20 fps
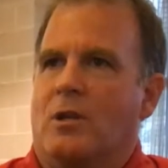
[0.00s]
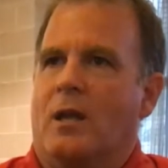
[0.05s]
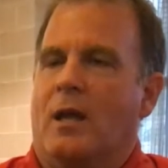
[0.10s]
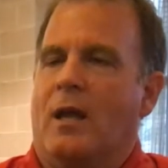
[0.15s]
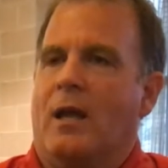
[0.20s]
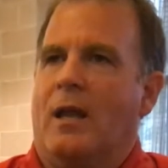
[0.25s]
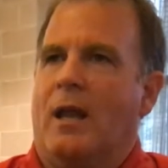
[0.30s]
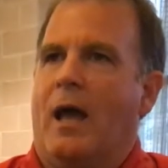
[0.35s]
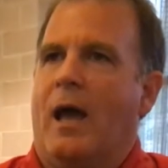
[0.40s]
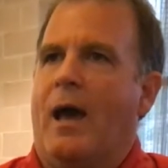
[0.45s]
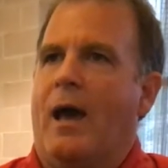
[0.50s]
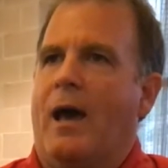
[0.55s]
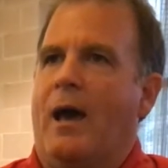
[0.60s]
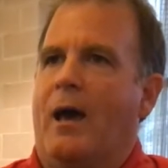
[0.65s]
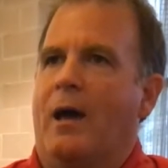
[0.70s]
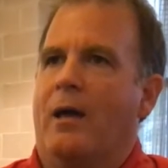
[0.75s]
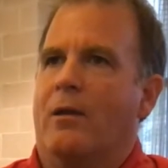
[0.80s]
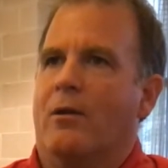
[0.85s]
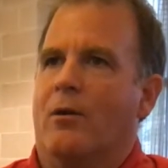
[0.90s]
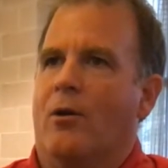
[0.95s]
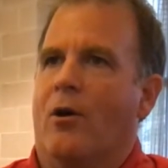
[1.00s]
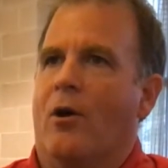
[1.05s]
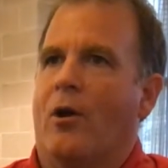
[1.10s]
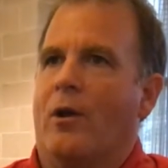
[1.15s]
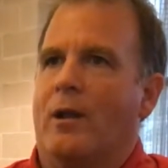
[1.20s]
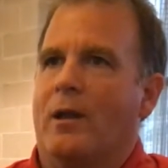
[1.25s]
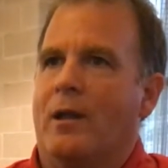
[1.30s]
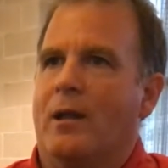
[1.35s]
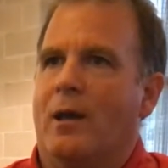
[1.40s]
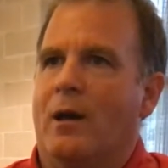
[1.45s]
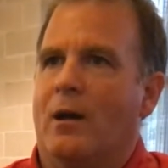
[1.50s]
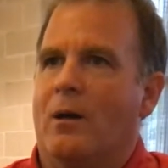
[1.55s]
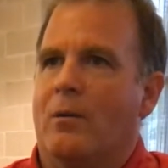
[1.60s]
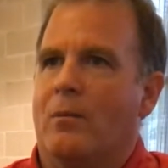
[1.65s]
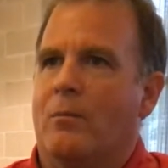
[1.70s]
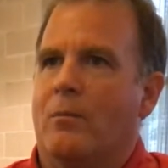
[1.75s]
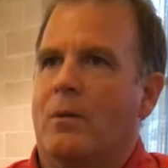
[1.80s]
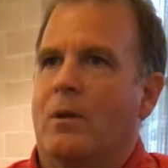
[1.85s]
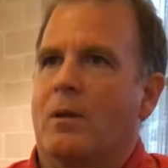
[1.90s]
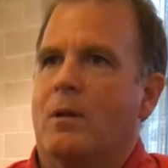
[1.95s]
Junayd had on
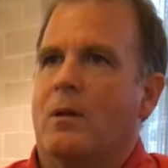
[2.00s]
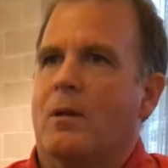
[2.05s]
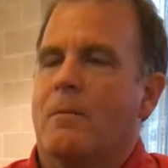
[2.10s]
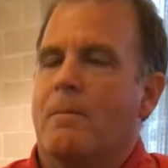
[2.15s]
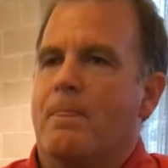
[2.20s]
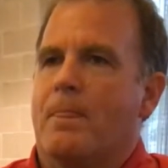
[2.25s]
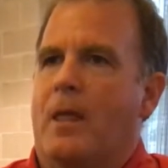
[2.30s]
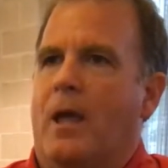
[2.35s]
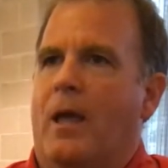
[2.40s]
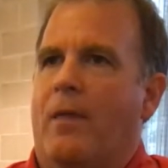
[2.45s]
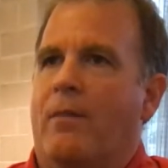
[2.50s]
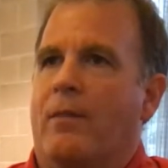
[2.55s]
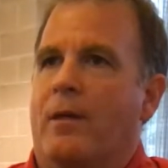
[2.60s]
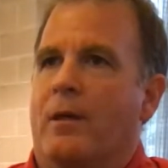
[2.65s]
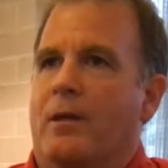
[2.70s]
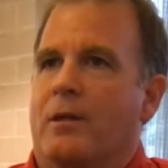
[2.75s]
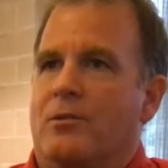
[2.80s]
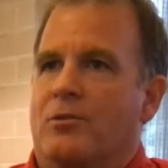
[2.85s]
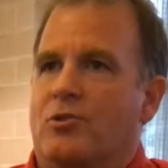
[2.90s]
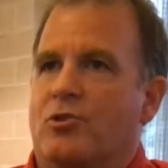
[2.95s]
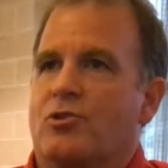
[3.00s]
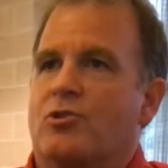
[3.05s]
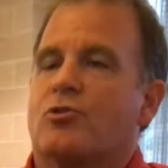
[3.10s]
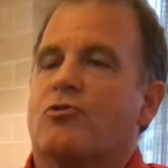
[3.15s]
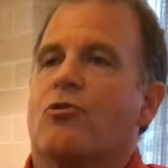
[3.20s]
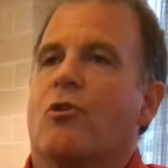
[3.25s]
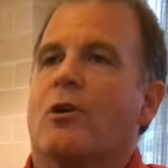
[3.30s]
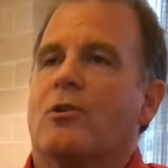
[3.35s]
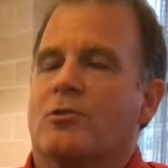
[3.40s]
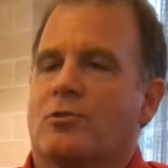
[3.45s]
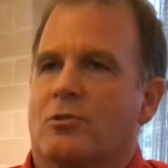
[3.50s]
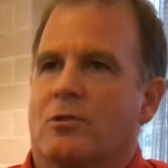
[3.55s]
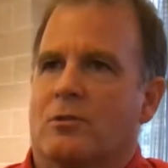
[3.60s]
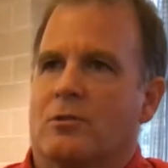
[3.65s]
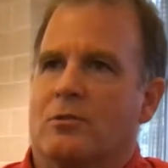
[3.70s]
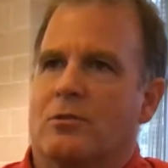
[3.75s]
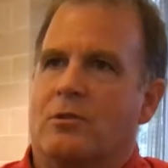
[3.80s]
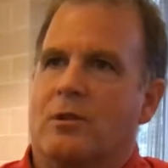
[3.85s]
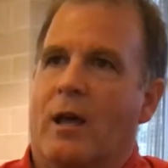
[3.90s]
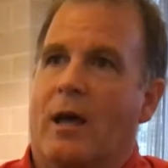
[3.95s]
him and the
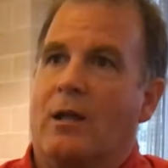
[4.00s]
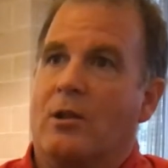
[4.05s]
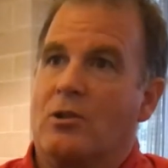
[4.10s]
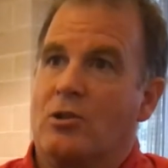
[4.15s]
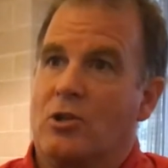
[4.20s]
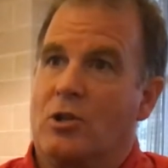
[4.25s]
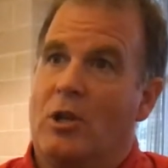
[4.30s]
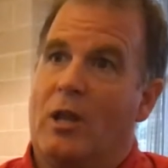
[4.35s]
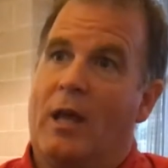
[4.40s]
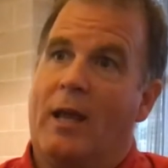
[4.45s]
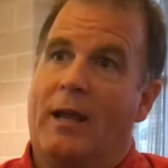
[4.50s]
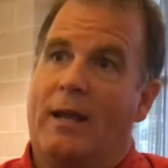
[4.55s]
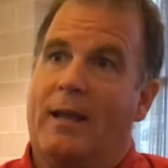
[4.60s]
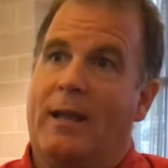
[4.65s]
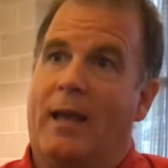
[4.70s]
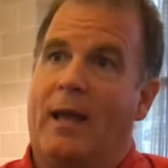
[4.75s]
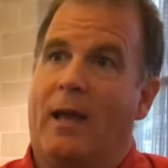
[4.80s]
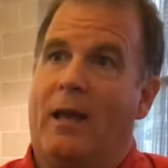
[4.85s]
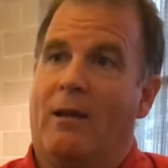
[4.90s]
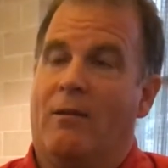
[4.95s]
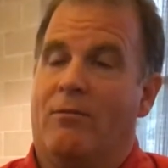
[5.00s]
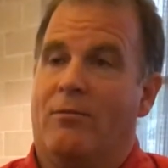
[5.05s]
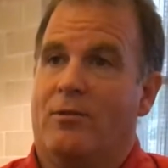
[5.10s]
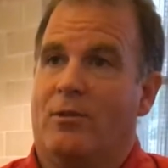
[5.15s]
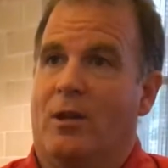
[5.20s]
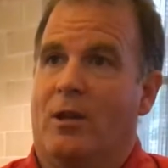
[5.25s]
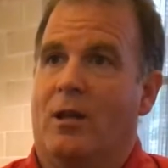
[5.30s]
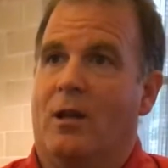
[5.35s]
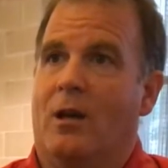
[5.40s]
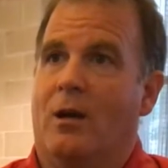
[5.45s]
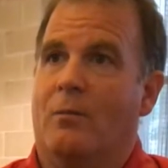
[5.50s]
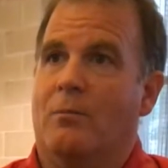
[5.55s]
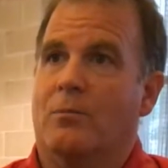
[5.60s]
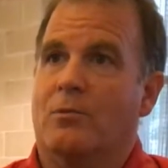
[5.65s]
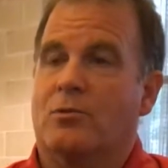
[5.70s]
instructions that Junayd gave to him.